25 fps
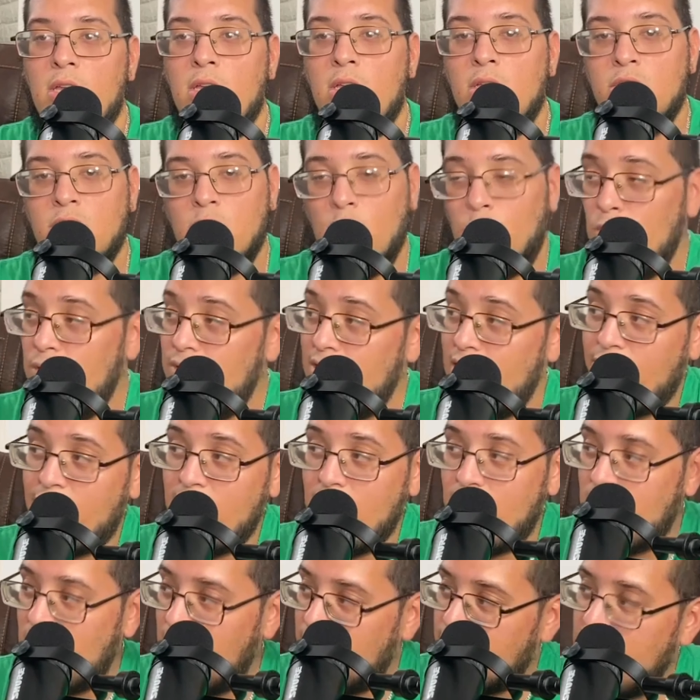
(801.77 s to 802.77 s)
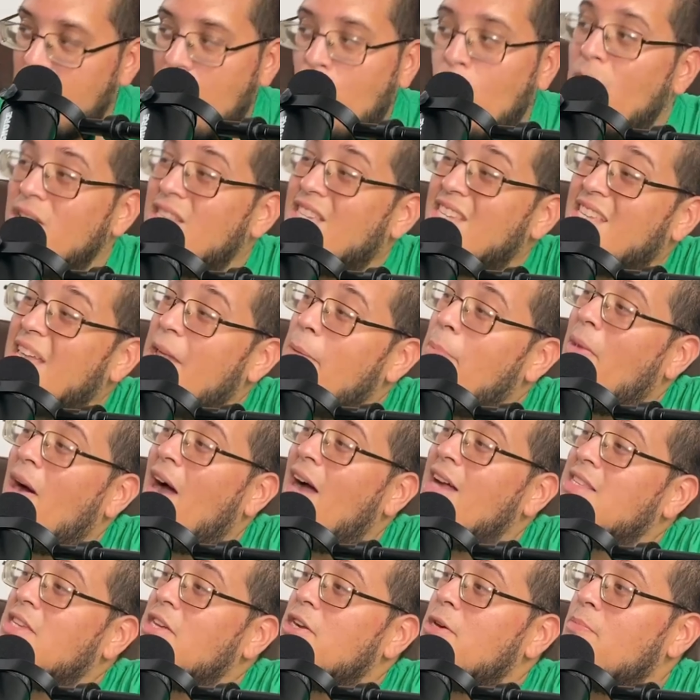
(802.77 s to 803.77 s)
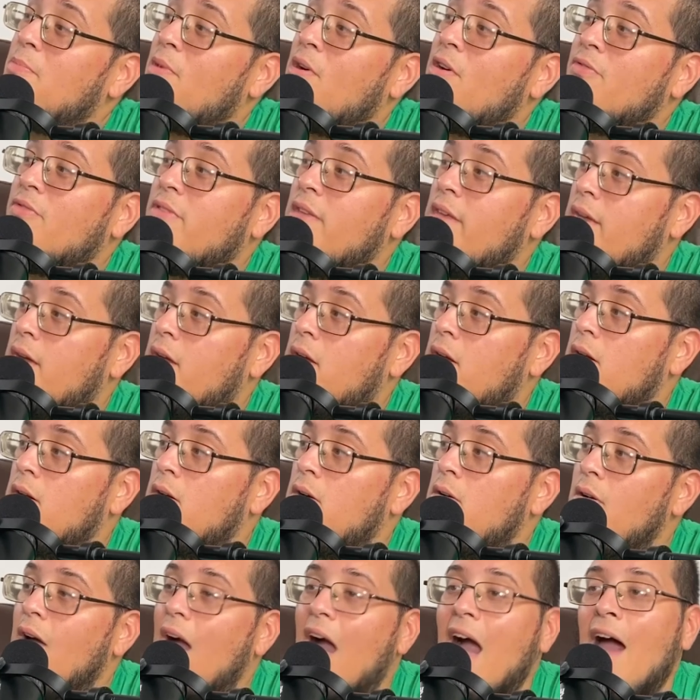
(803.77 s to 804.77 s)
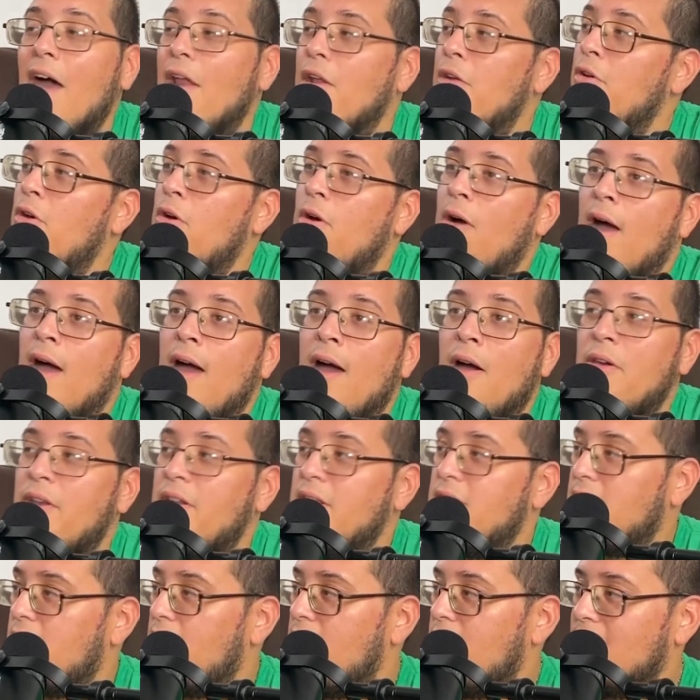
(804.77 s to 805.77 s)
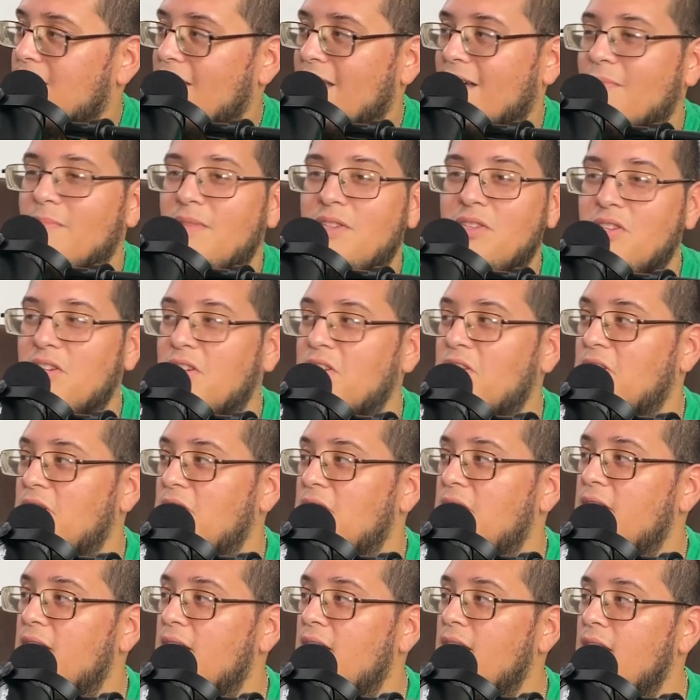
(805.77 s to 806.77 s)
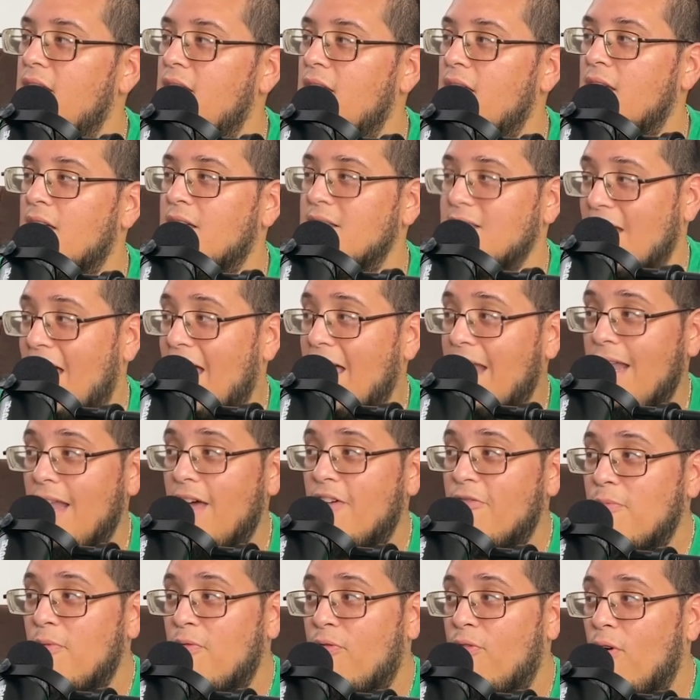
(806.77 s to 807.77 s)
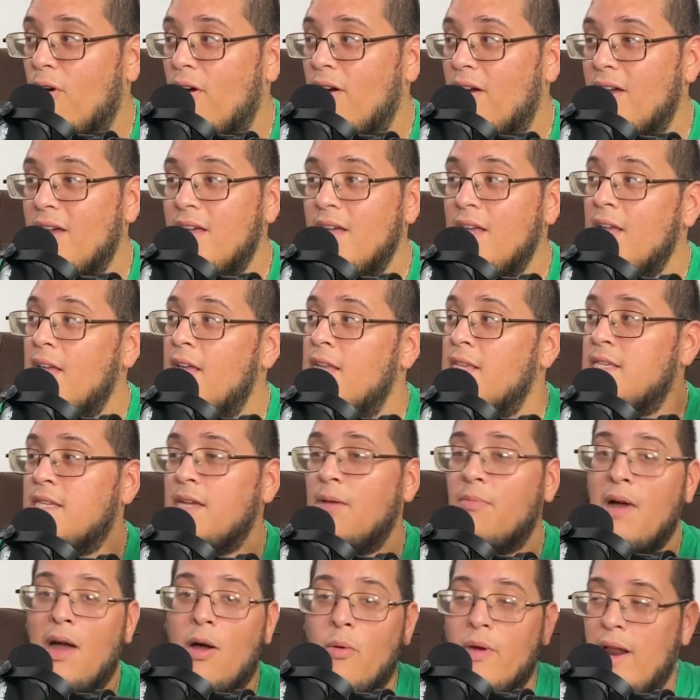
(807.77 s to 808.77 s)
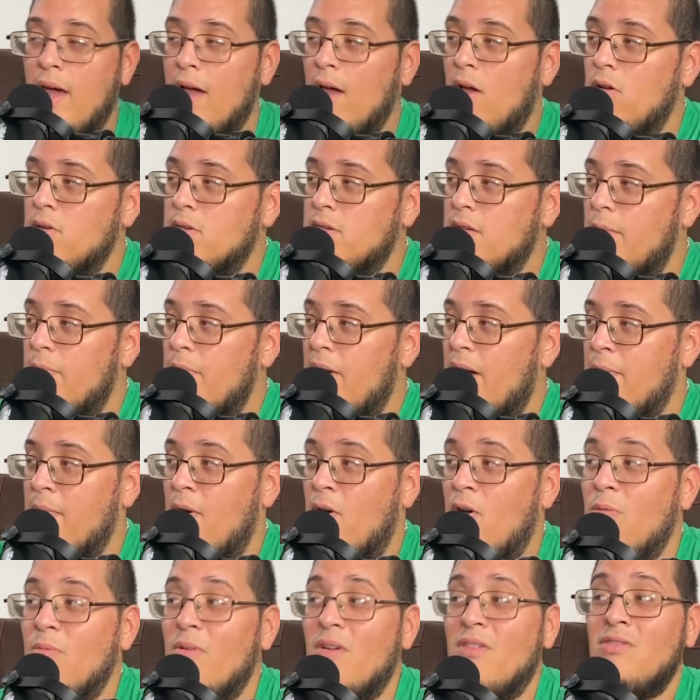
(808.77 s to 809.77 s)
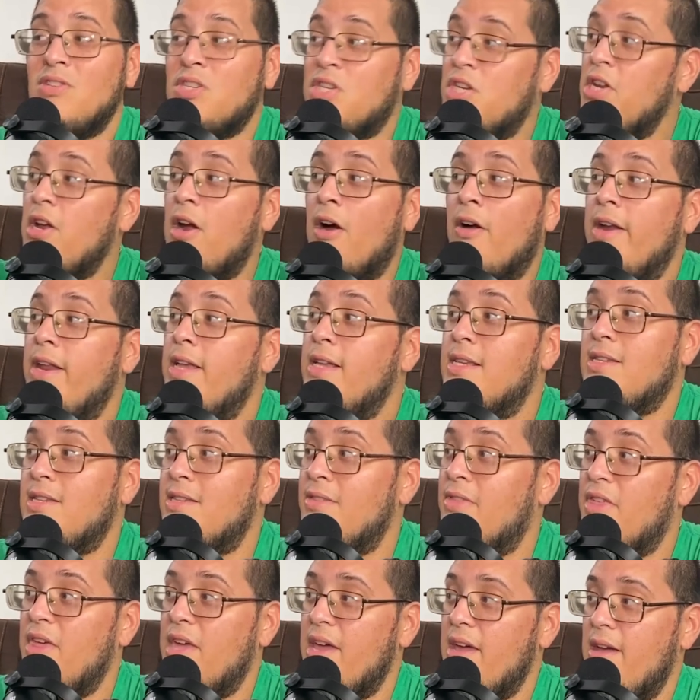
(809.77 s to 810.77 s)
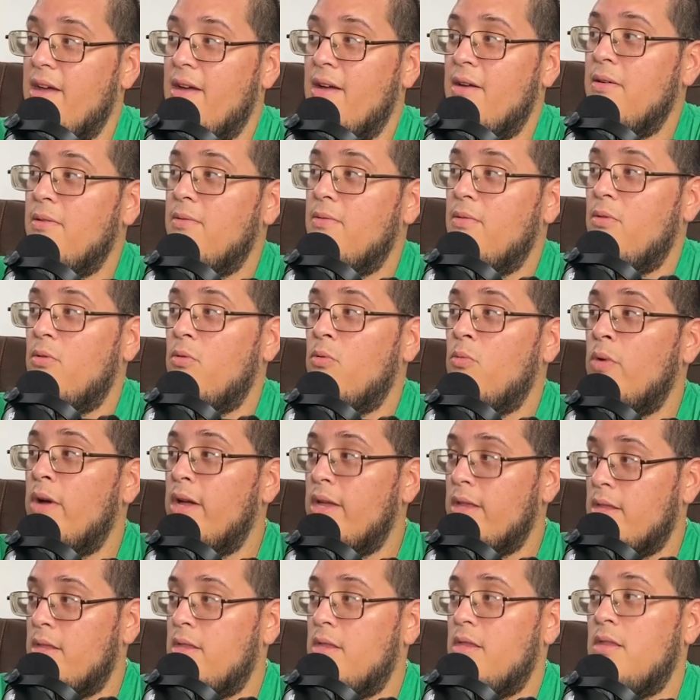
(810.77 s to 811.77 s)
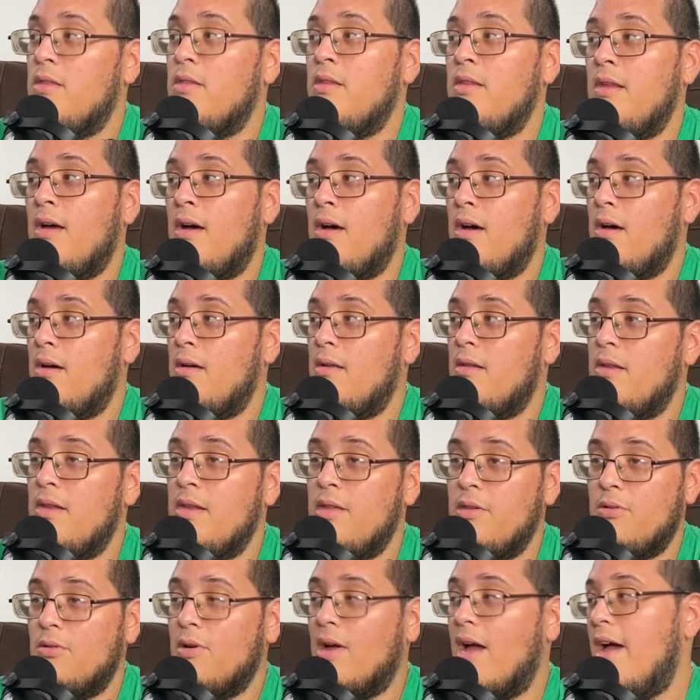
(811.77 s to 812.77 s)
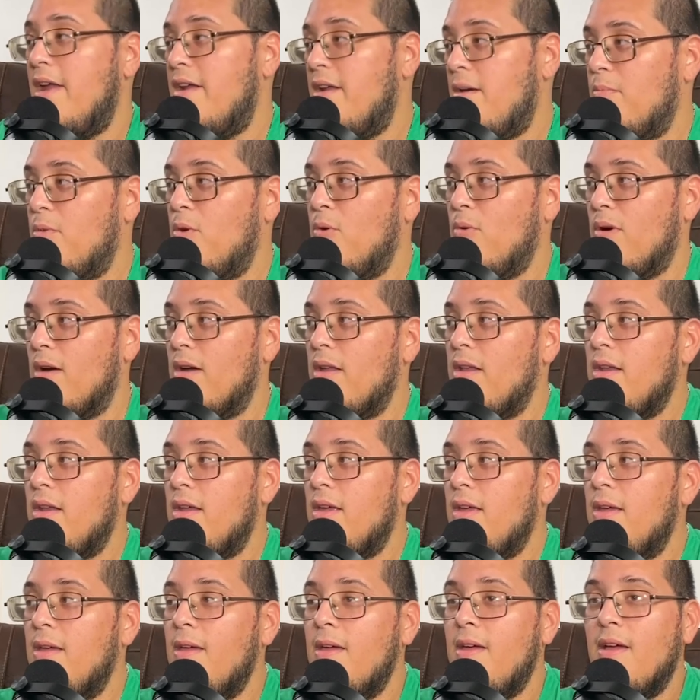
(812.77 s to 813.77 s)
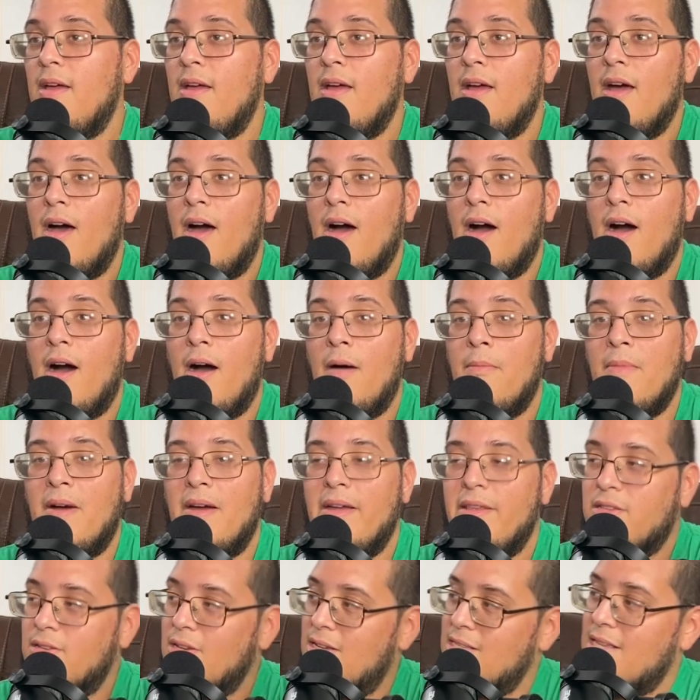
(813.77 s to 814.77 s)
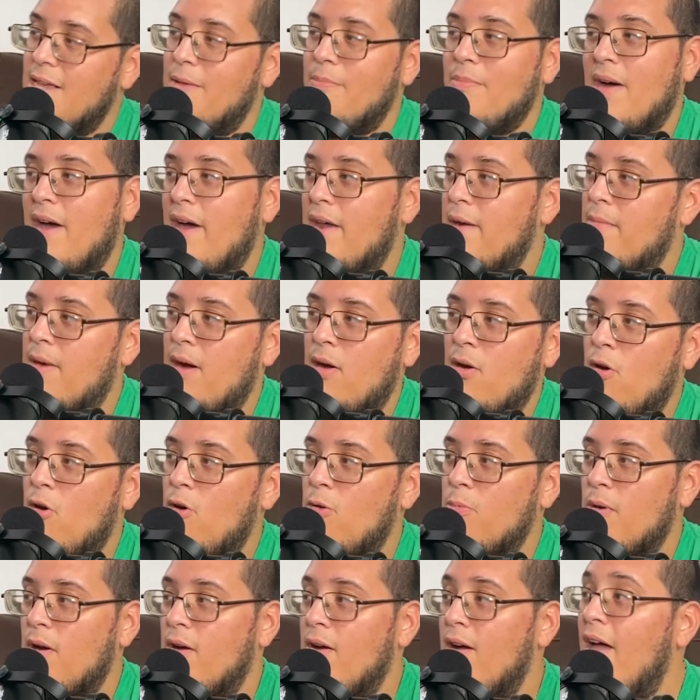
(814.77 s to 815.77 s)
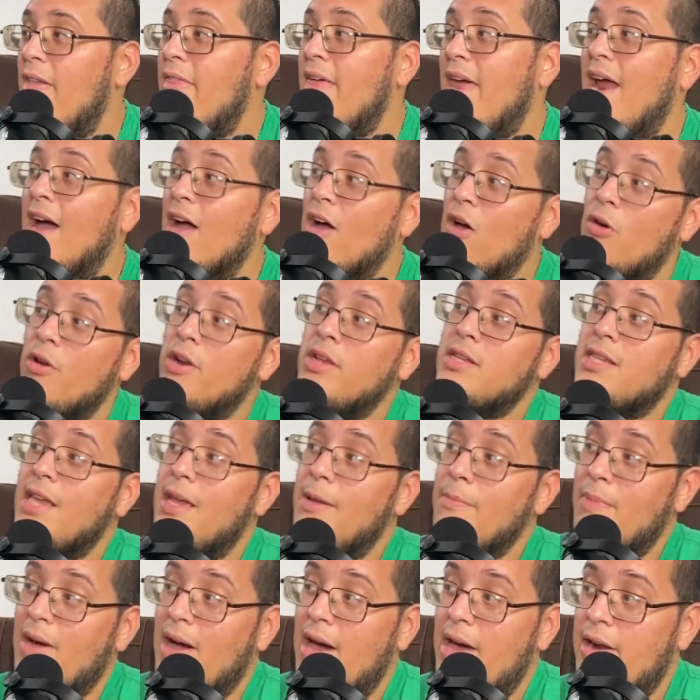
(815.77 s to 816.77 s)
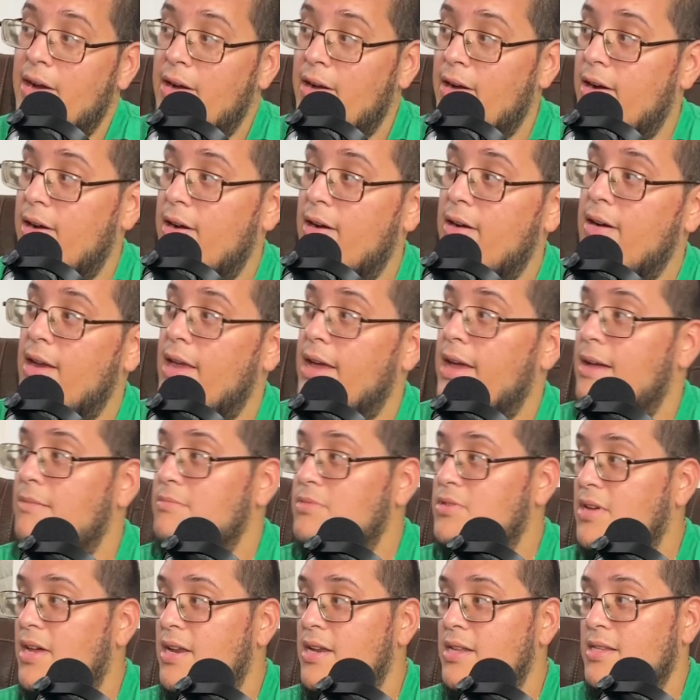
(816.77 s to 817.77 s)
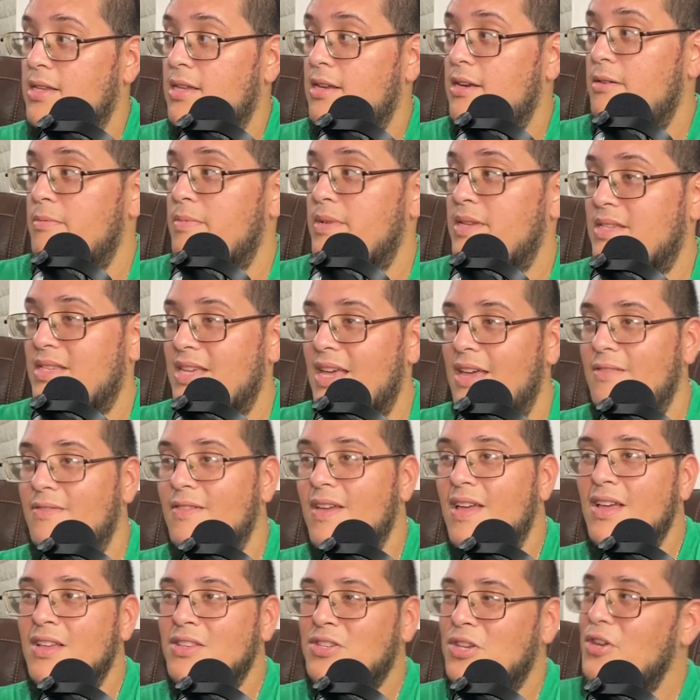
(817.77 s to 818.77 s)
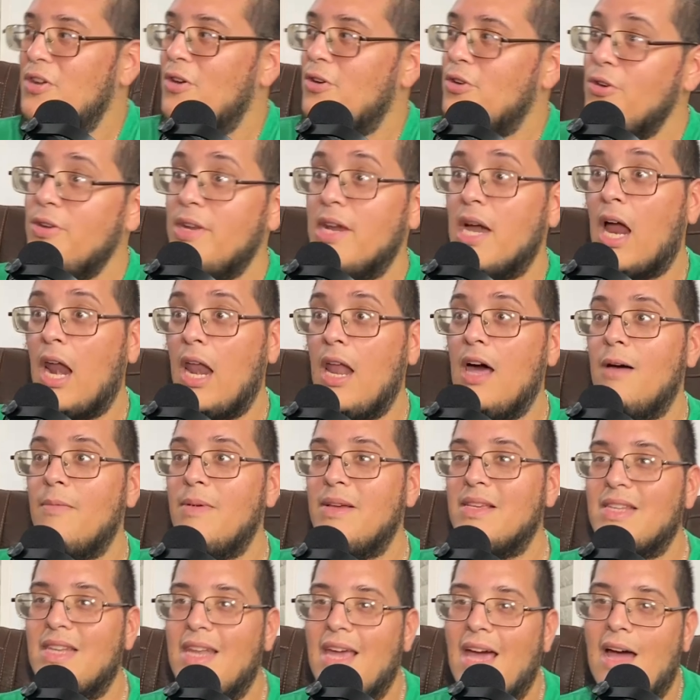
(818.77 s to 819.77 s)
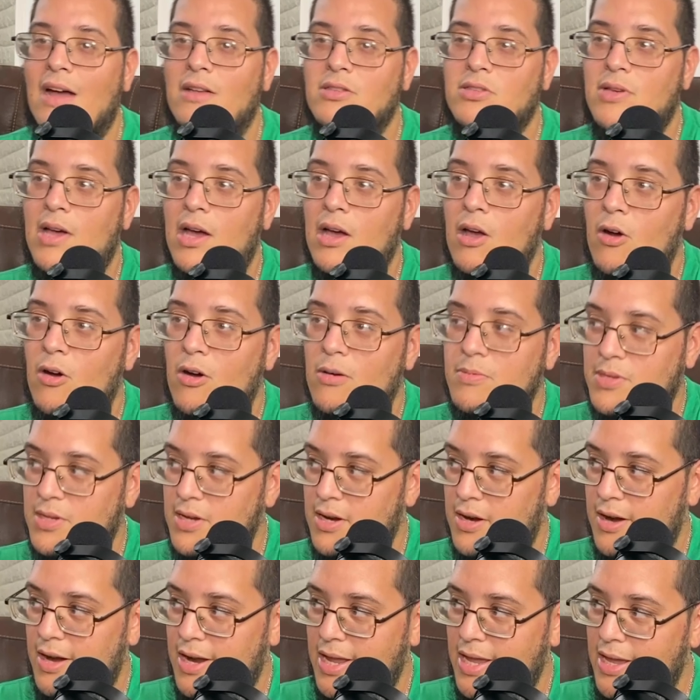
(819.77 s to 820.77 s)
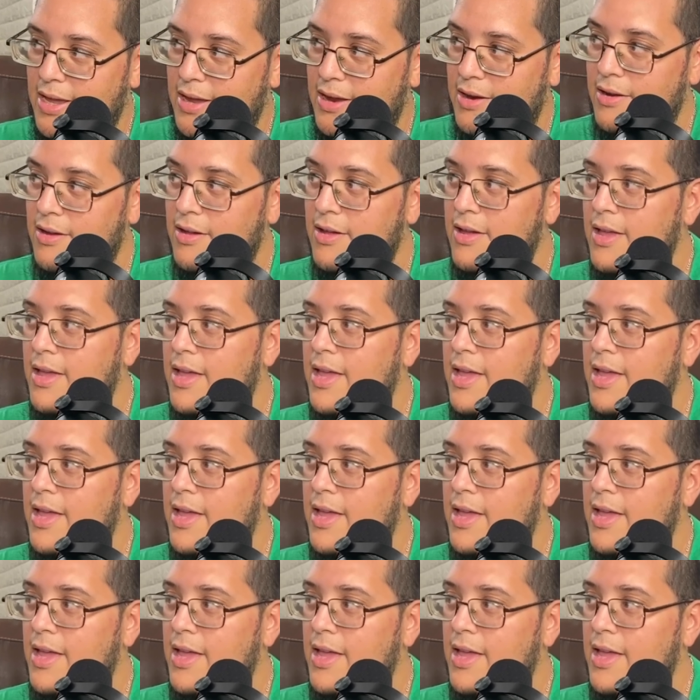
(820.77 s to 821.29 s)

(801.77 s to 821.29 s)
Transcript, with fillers: So we were there for the birthday. I went to say bye to the birthday girl. I don't know how. This girl's like a magician because I had left before her. Somehow when I go say bye to my homegirl, she already is there with little guy number one. Uh-huh. And so I say bye to my homegirl. And then I go to say bye to her. Like, I'm trying to tell her to be safe. So, you know, you're in the club. It's loud. So I go up to her ear.